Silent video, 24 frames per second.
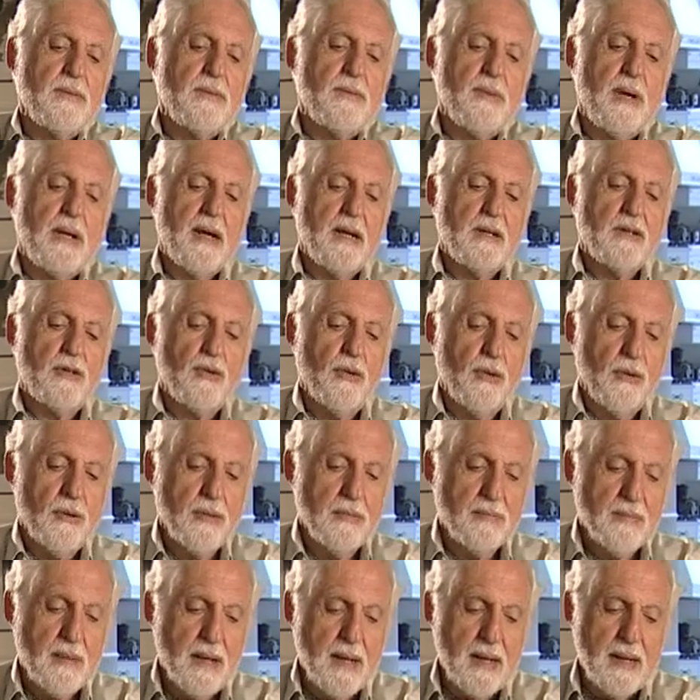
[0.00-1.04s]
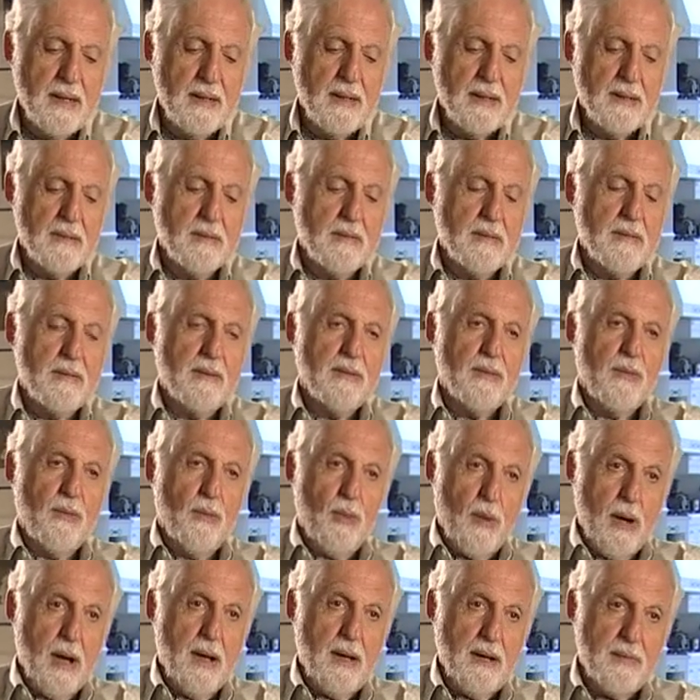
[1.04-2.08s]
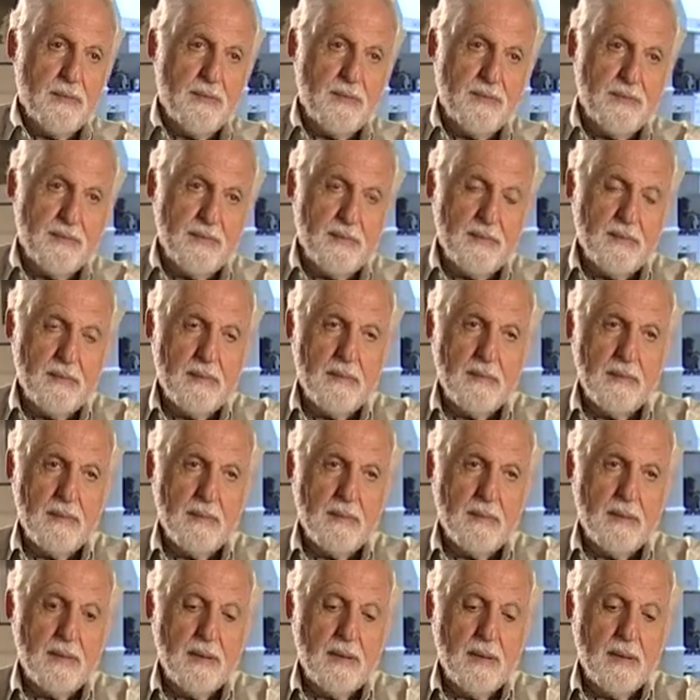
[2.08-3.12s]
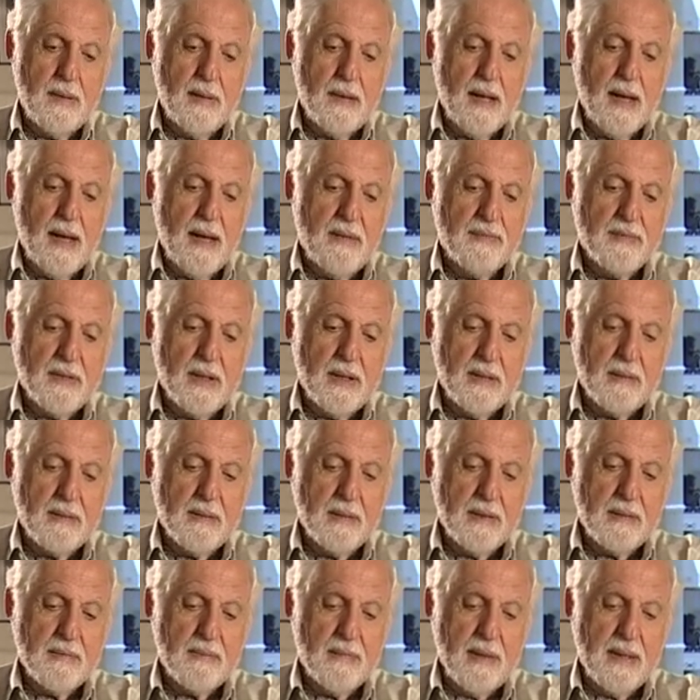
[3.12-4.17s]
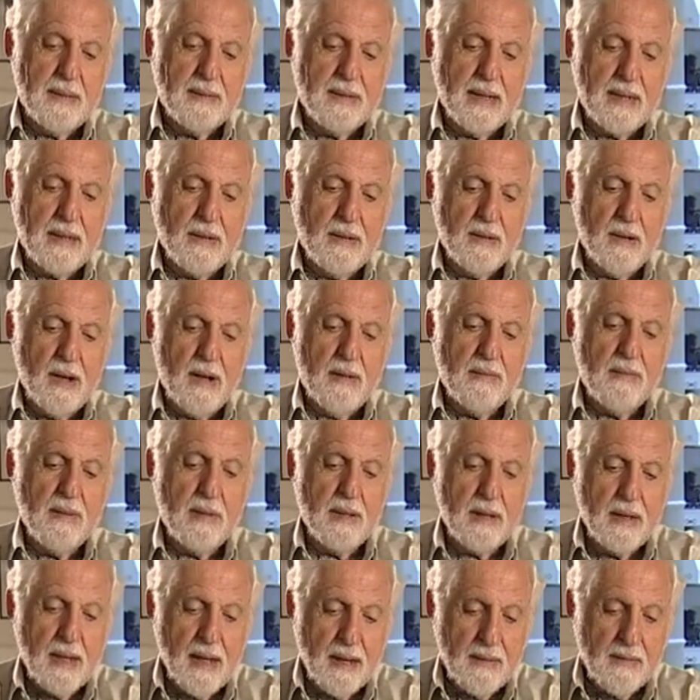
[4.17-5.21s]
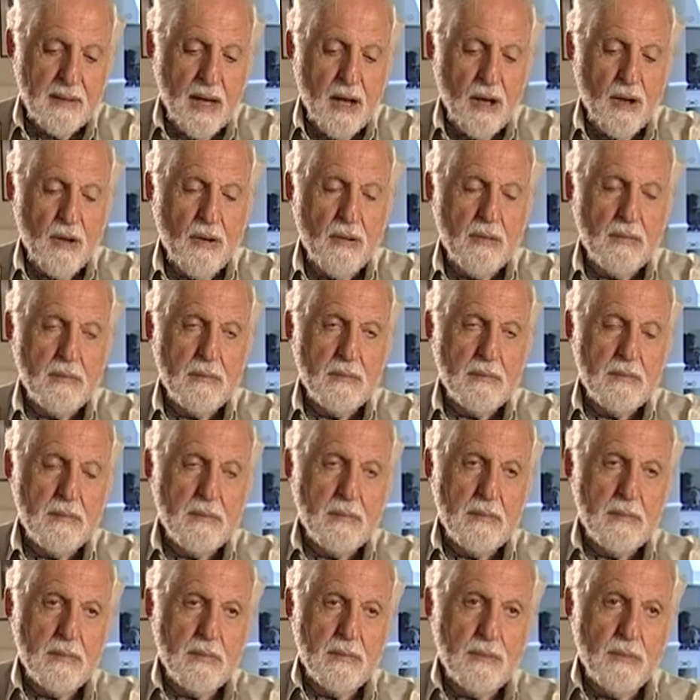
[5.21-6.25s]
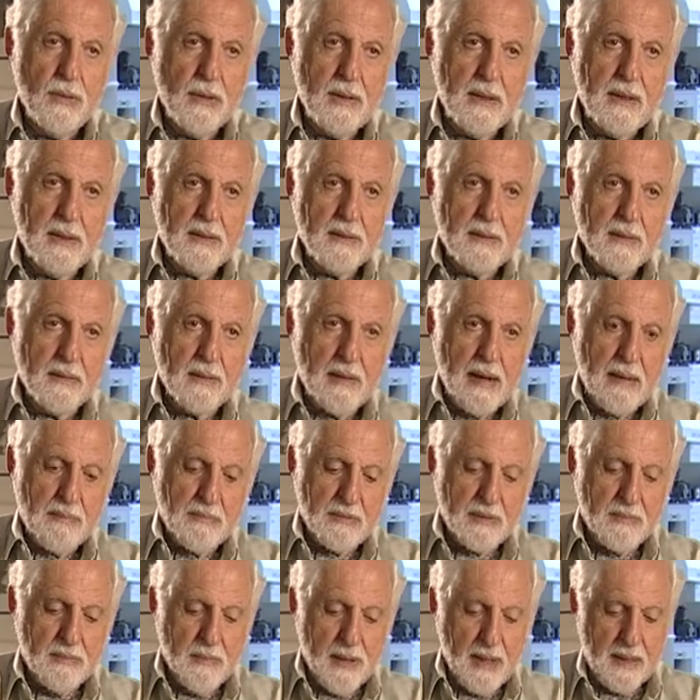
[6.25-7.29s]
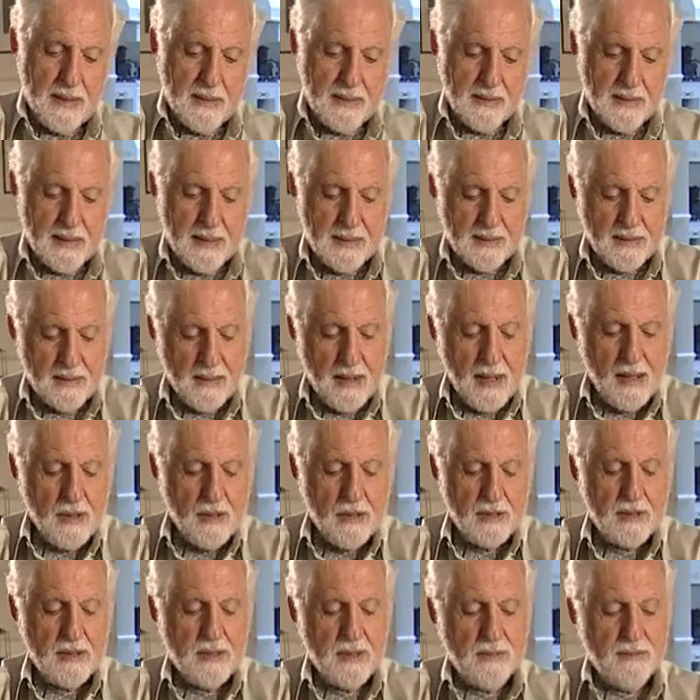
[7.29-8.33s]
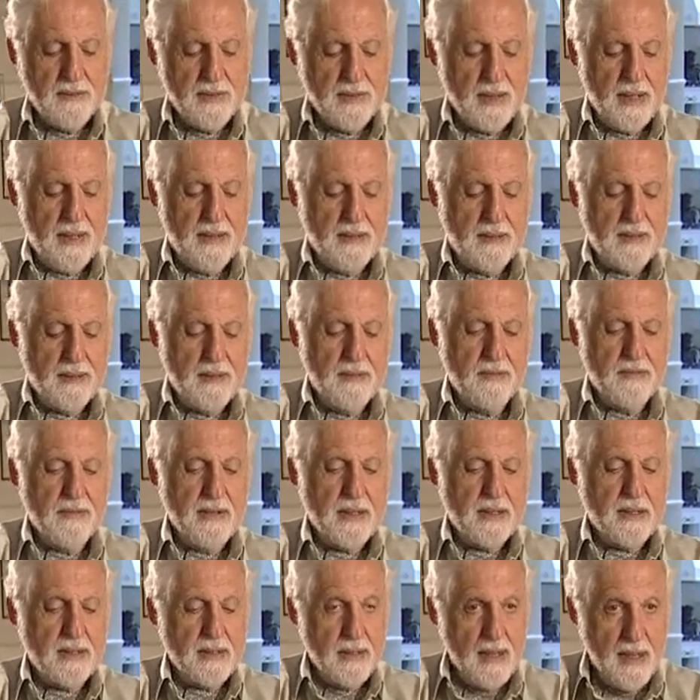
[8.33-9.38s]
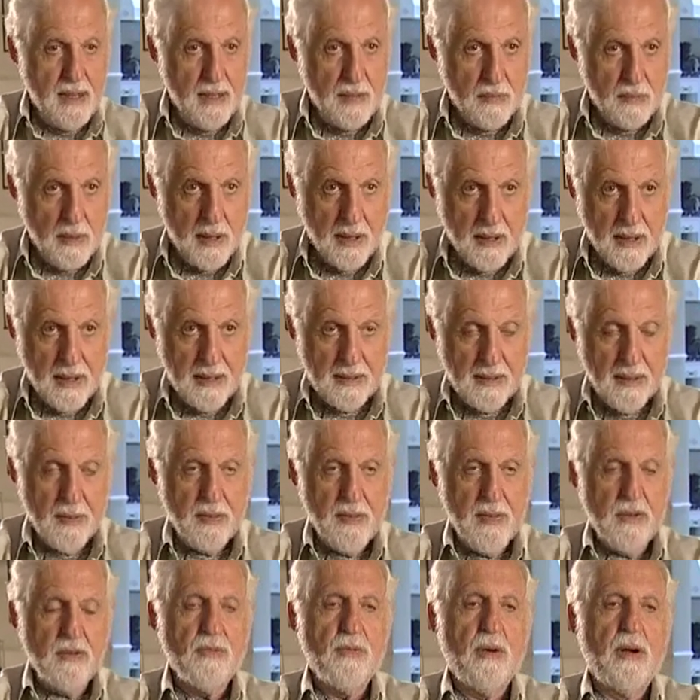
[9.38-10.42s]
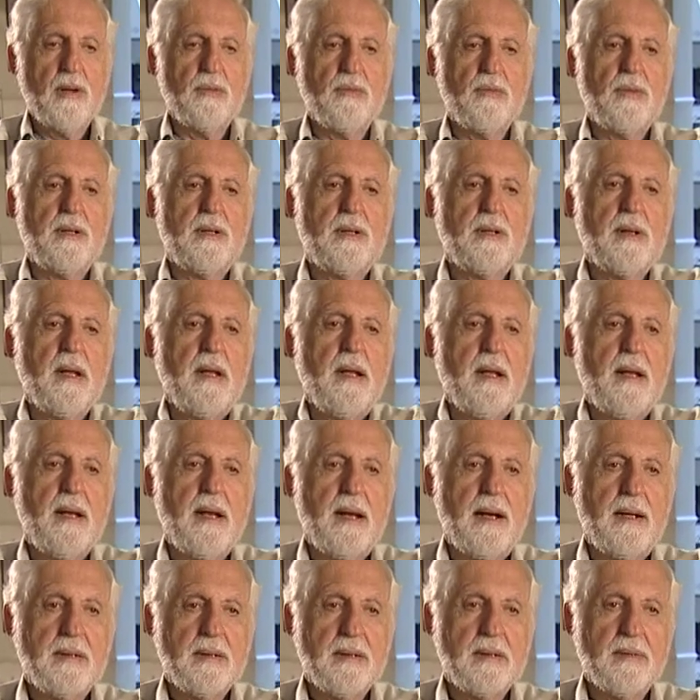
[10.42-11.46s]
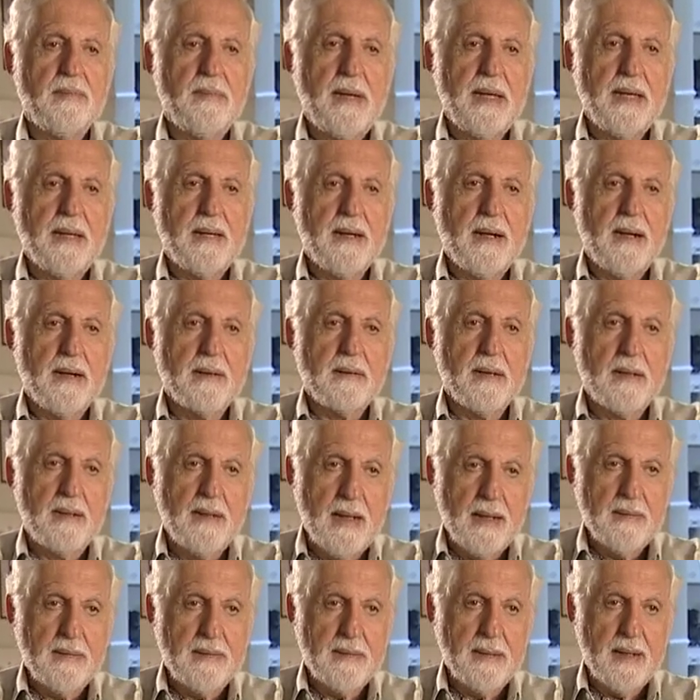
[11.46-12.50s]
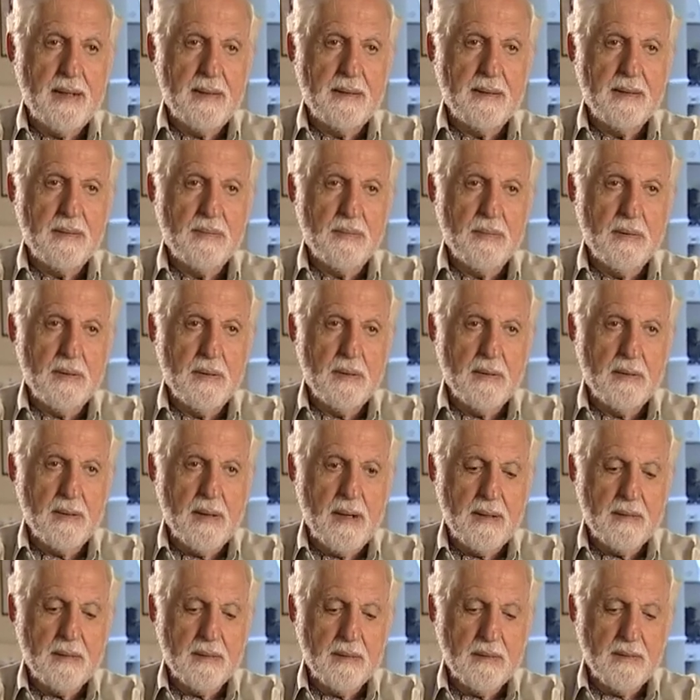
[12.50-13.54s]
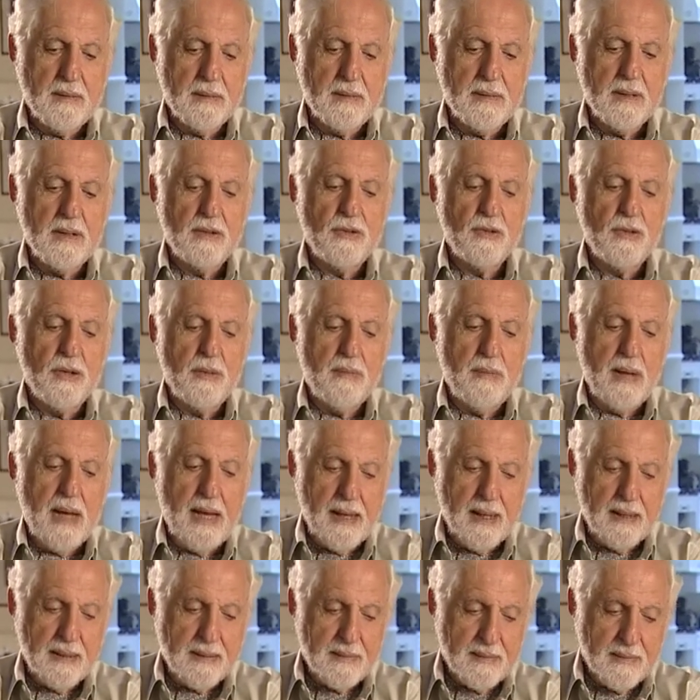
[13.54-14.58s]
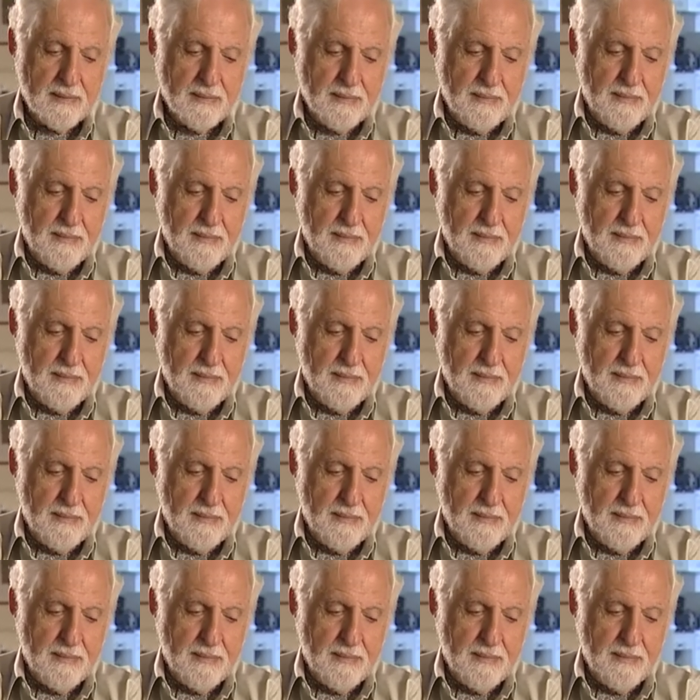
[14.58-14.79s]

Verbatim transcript: When I told my wife, after I'd written my second novel, that I now will interrupt my tetralogy of science and fiction by writing this one, which has its main character, another scientist, but the writer, she said, "You're mad."